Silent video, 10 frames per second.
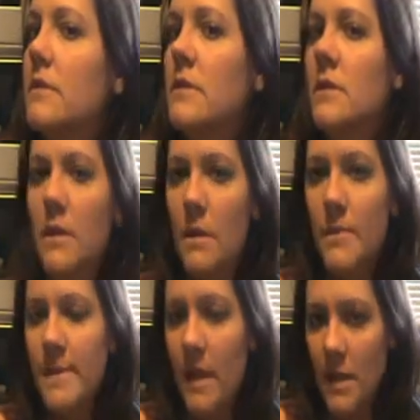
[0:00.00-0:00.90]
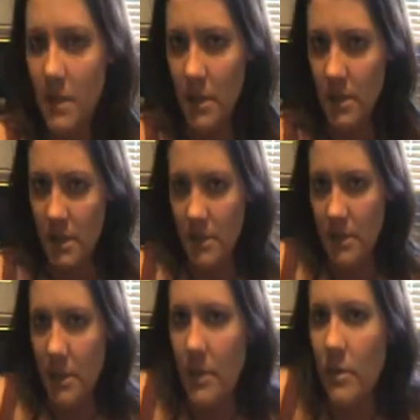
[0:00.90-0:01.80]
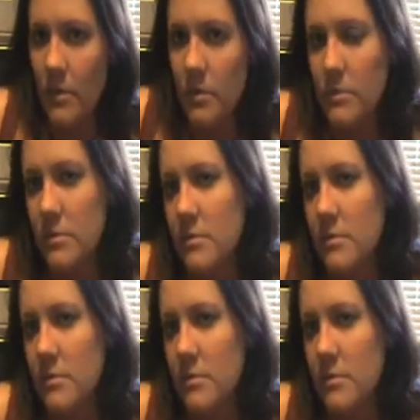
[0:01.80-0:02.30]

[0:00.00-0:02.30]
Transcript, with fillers: uh, upset, you know.